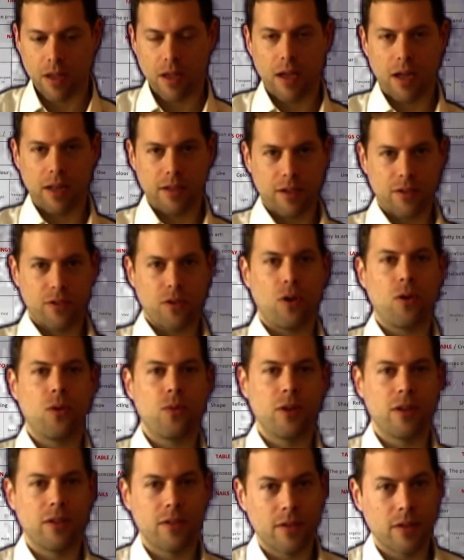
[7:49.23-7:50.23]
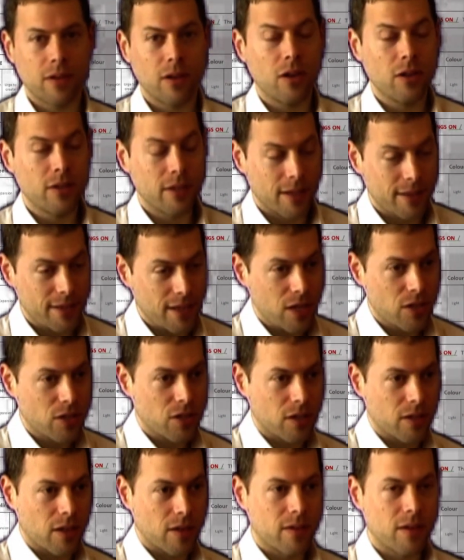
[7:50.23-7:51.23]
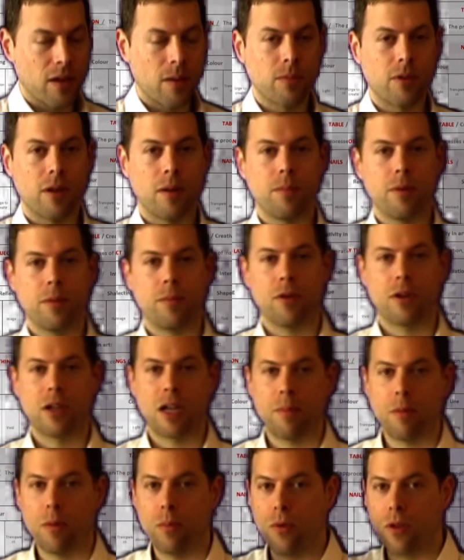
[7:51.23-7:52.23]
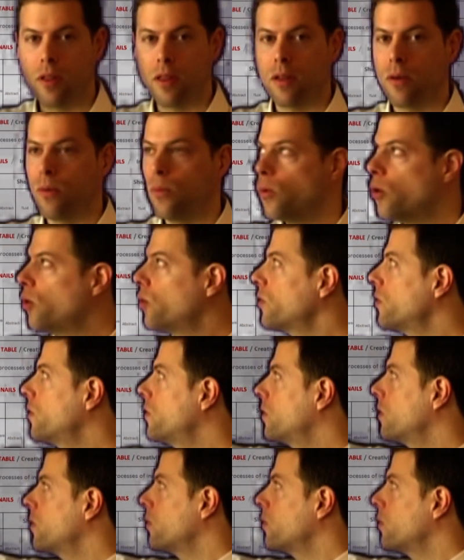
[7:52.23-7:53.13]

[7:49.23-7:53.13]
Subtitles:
And there's always the danger that sometimes people come up with words,